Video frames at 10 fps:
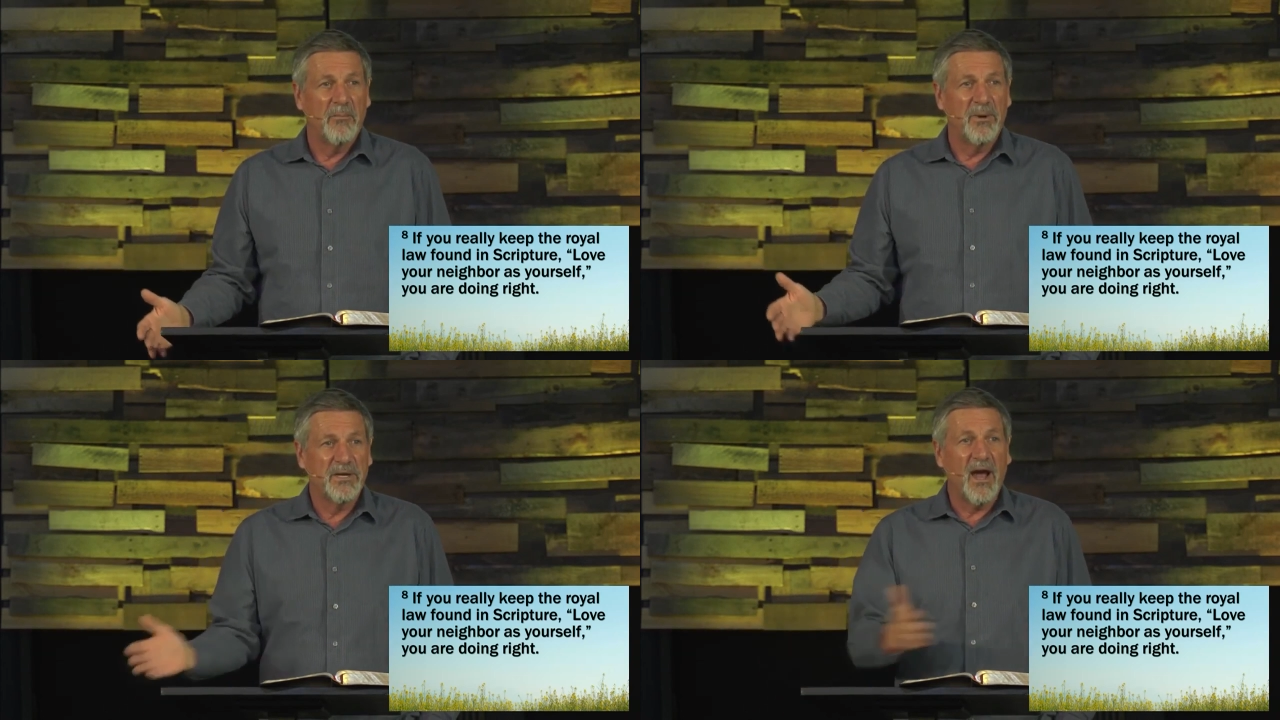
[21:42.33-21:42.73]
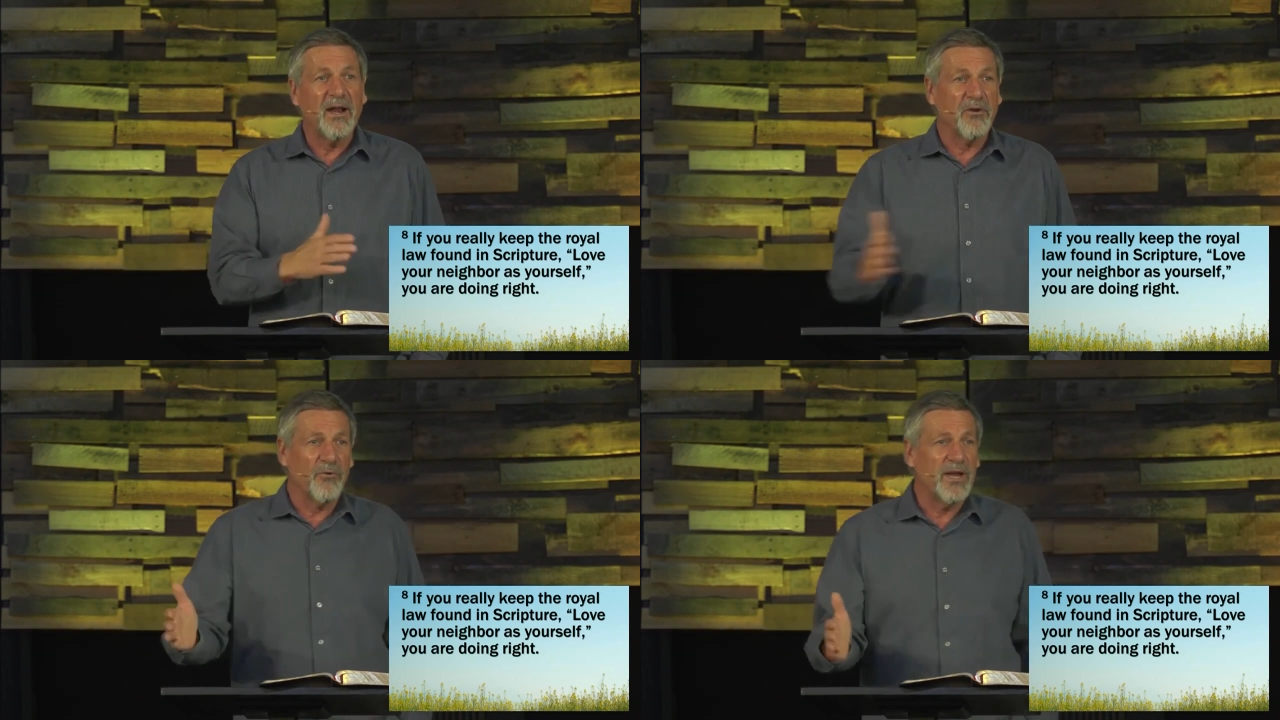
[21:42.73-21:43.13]
But
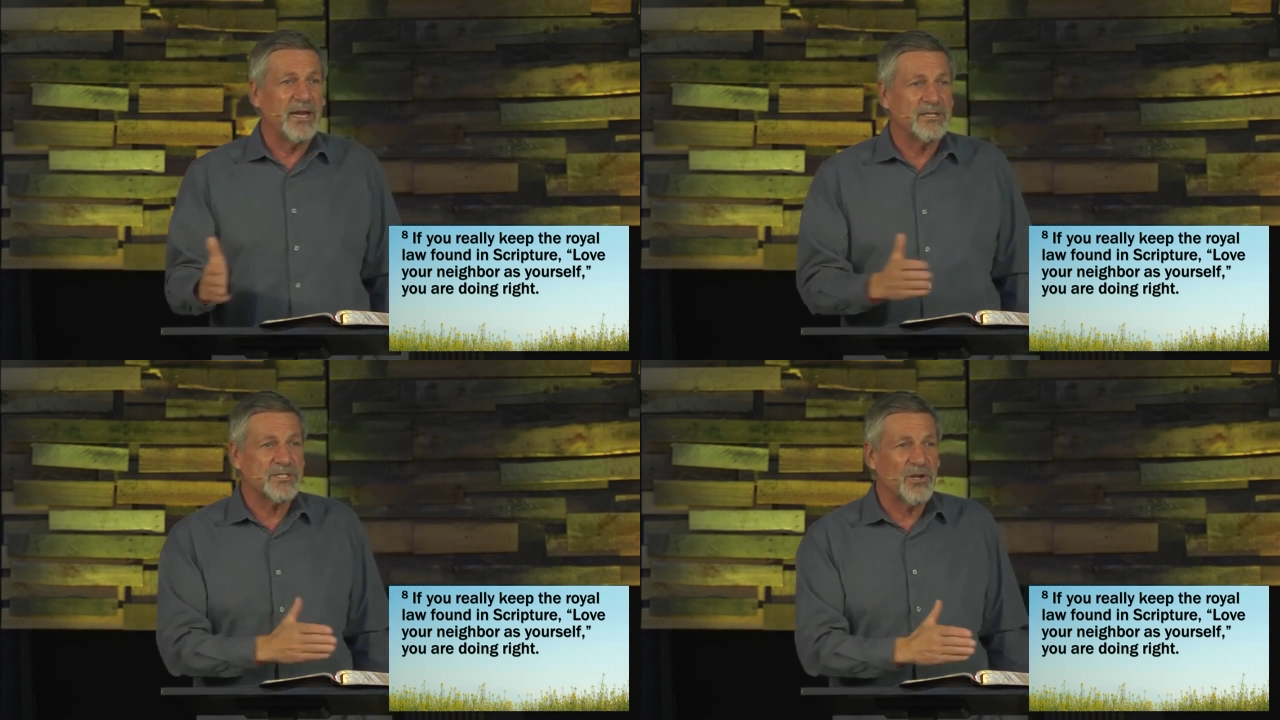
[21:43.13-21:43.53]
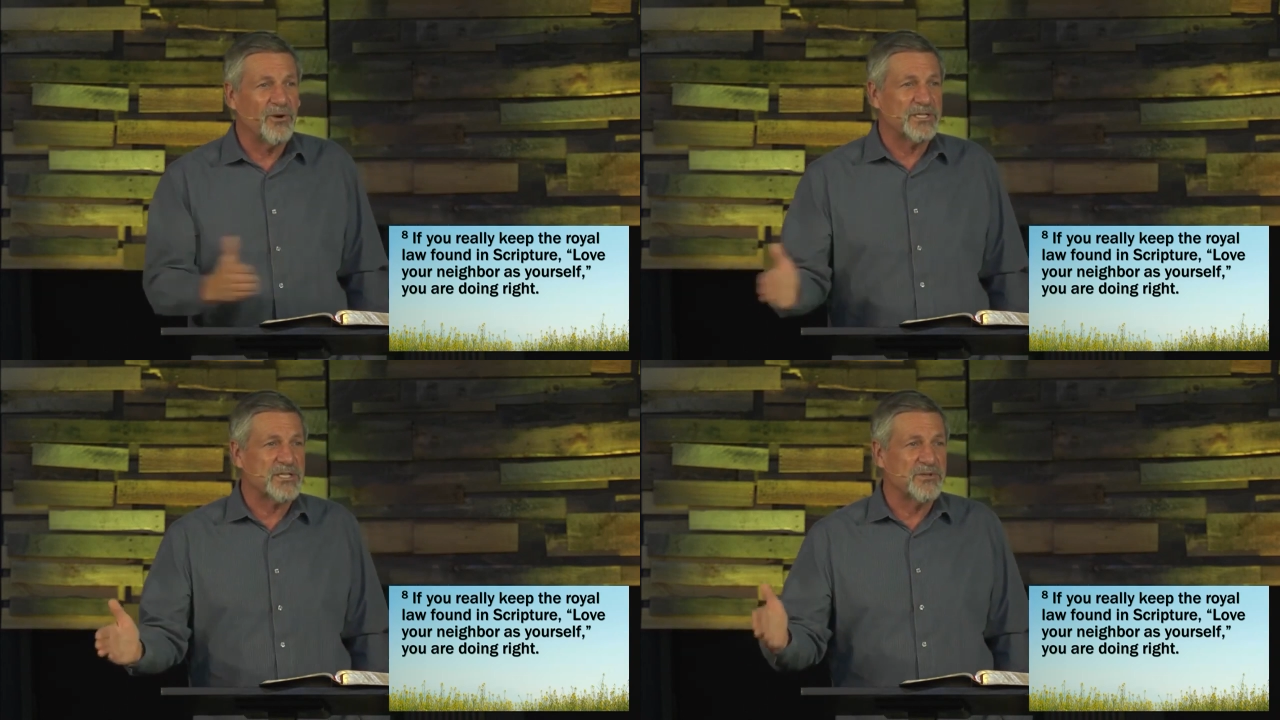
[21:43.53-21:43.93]
not agreeing is
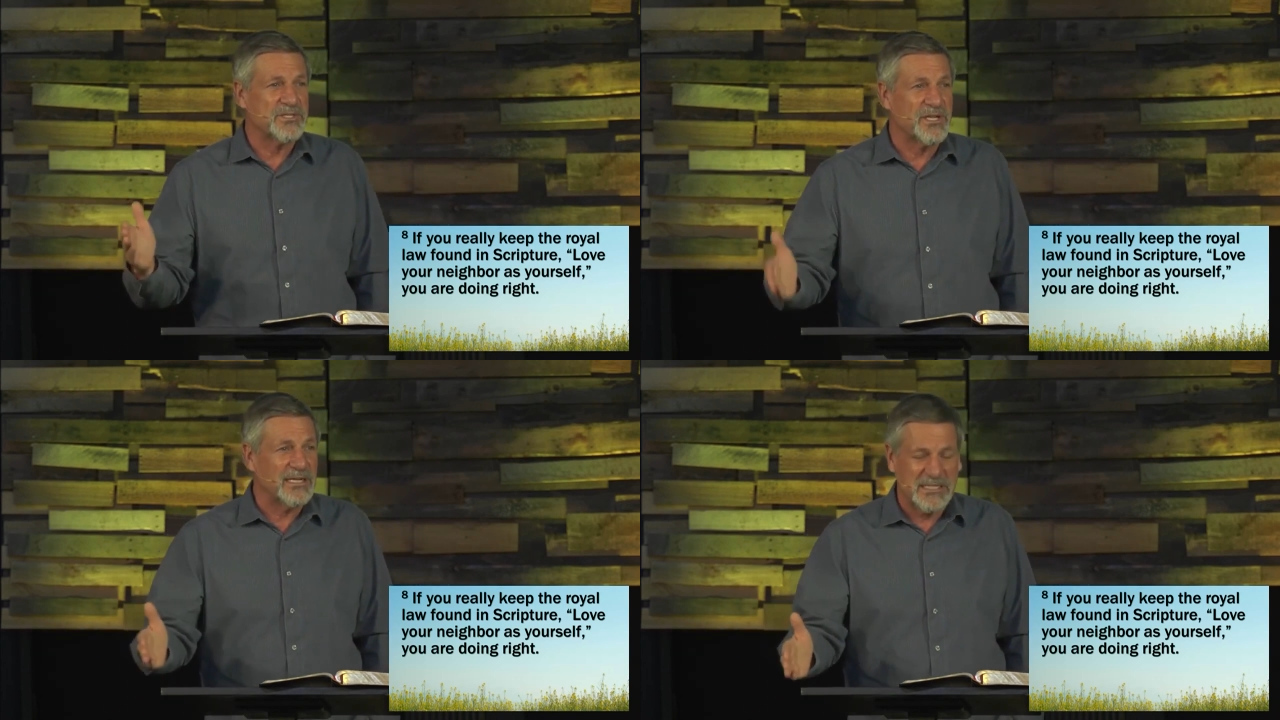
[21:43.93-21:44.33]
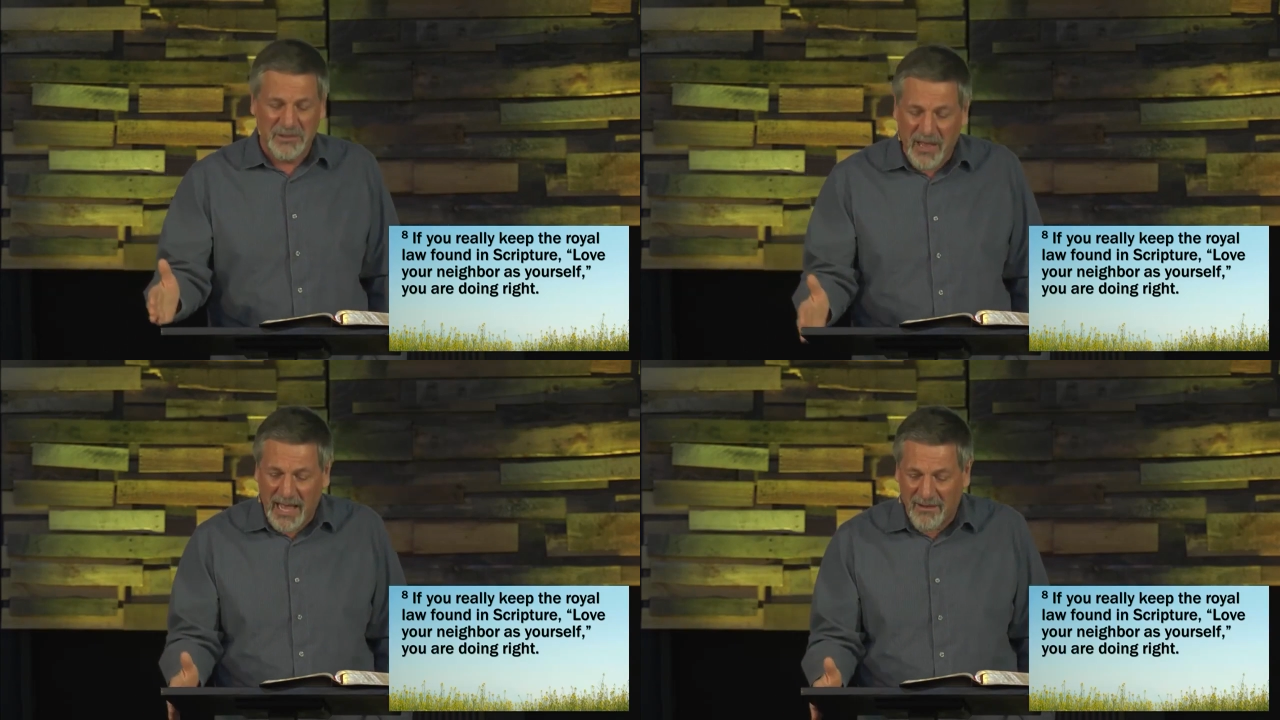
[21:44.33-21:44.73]
no excuse not to
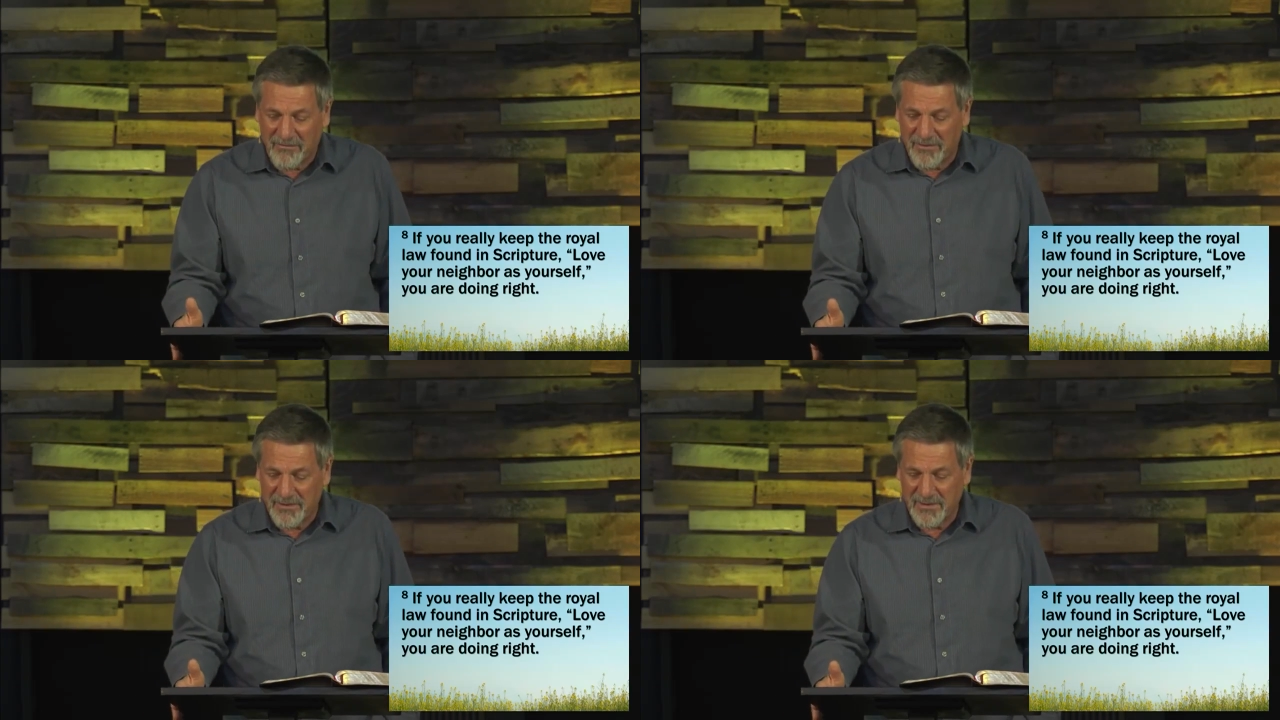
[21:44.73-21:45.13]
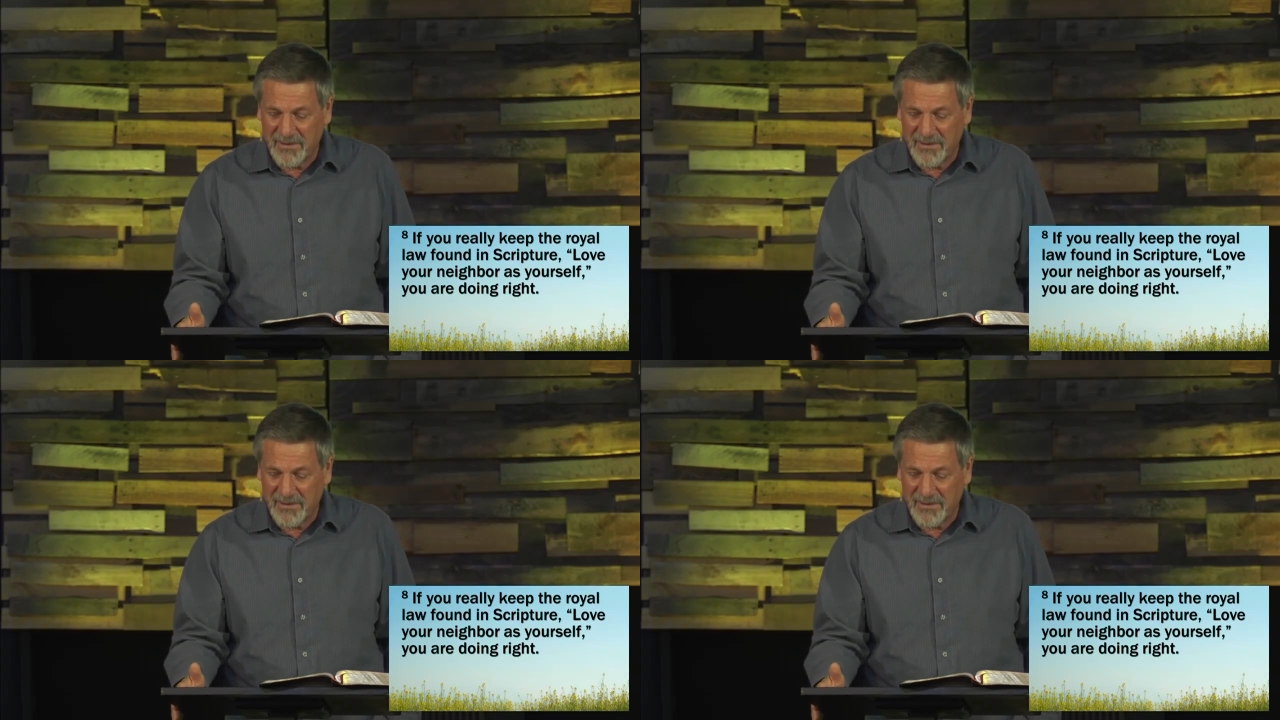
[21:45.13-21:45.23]
love.